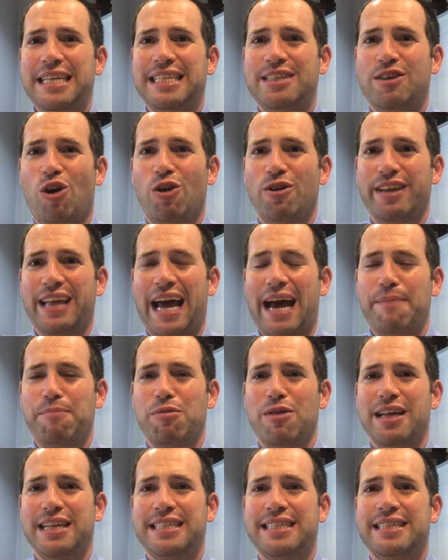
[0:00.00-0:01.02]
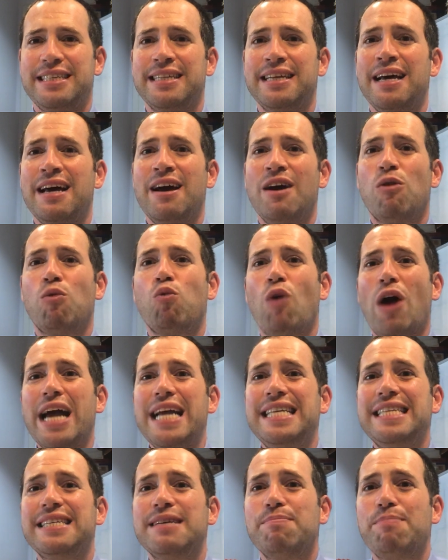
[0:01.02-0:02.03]
Saul Teplitz
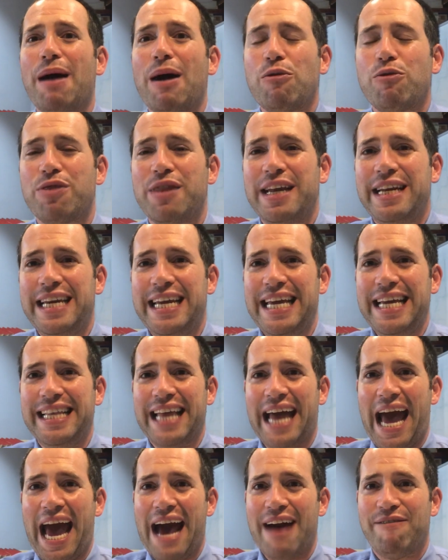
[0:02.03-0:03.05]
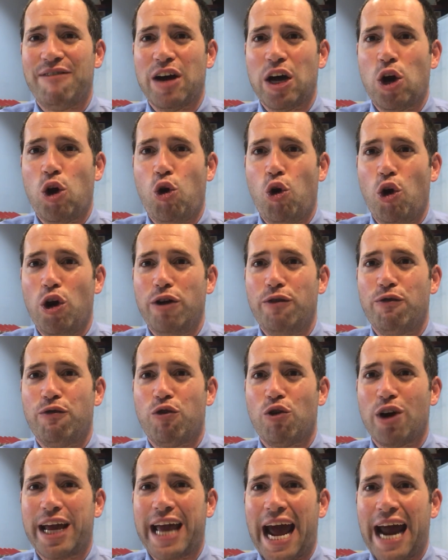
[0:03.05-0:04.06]
writes about the need to have a good
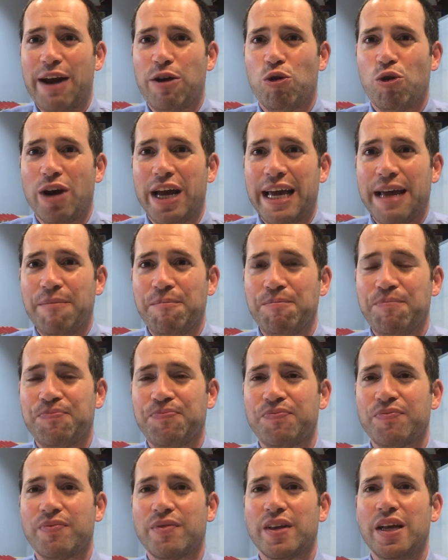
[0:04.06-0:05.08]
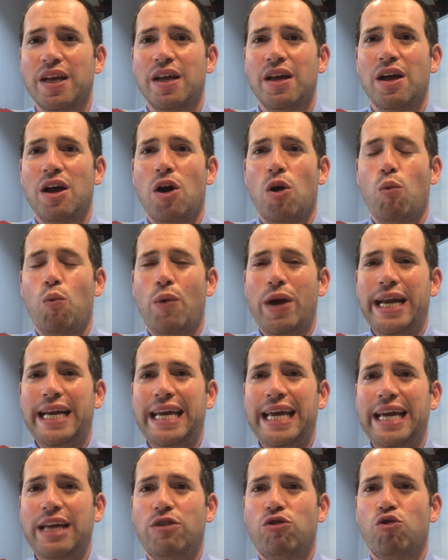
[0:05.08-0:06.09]
forgettery. We
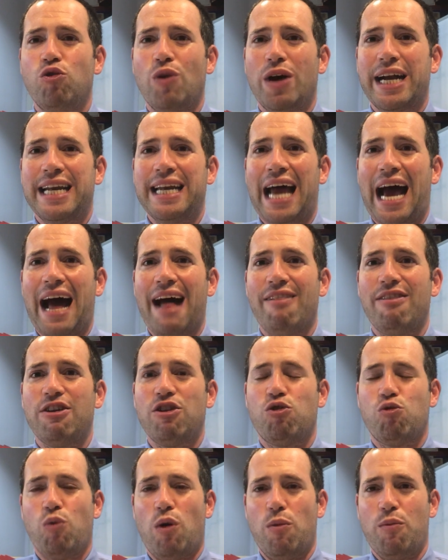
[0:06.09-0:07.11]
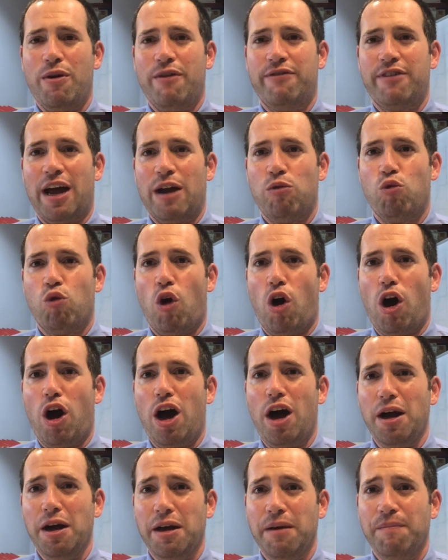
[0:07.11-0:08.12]
need to acknowledge what we've done
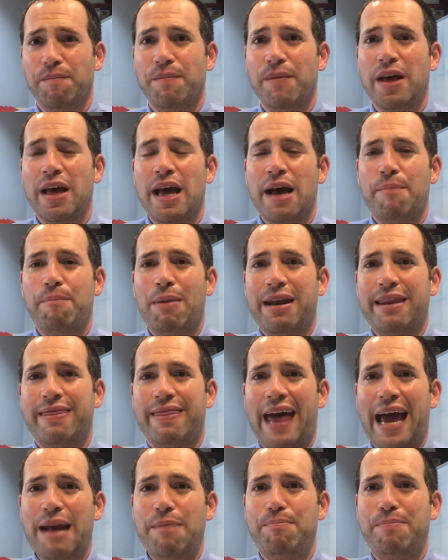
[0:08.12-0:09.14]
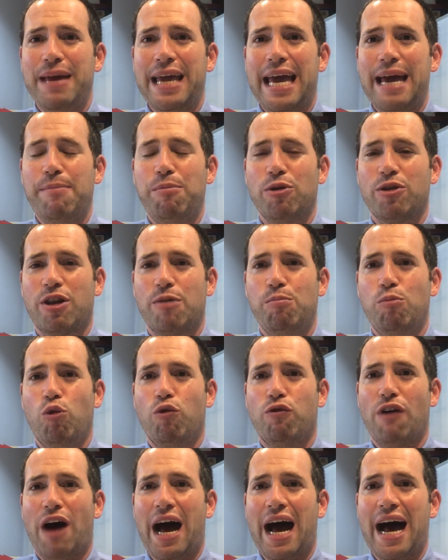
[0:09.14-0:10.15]
wrong, but then be able to
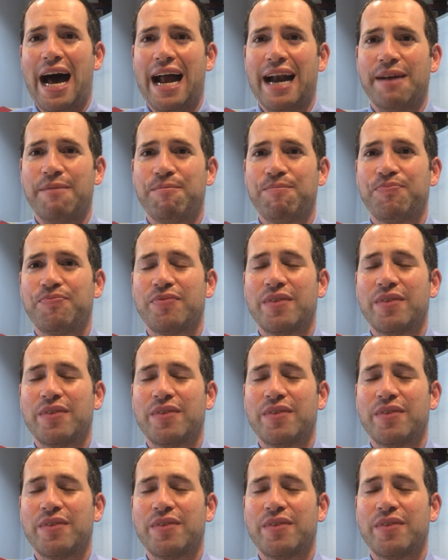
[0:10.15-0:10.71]
move on.